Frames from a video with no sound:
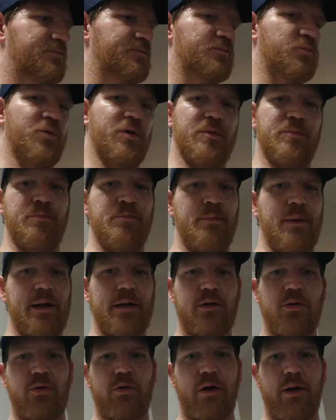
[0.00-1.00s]
with
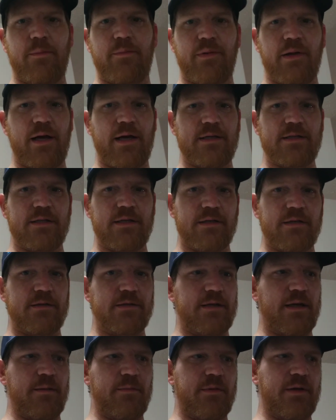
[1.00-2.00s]
medical grade plastic.
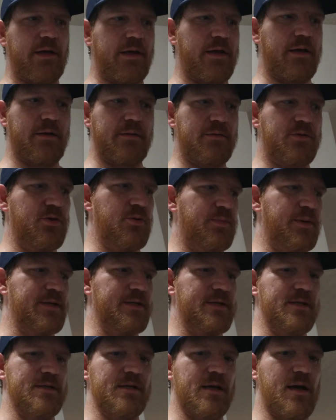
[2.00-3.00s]
Same thing, 2-piece
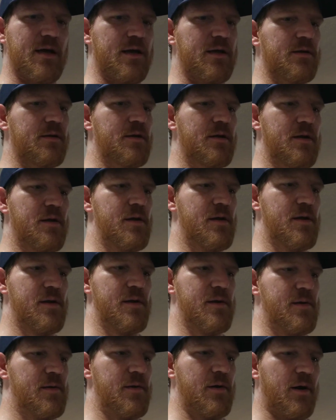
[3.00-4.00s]
design.
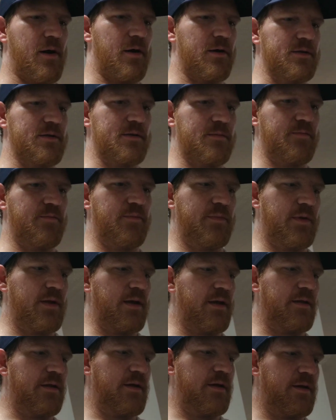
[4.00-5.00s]
Awesome.
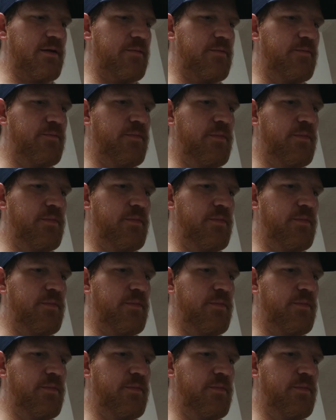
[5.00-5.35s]
And then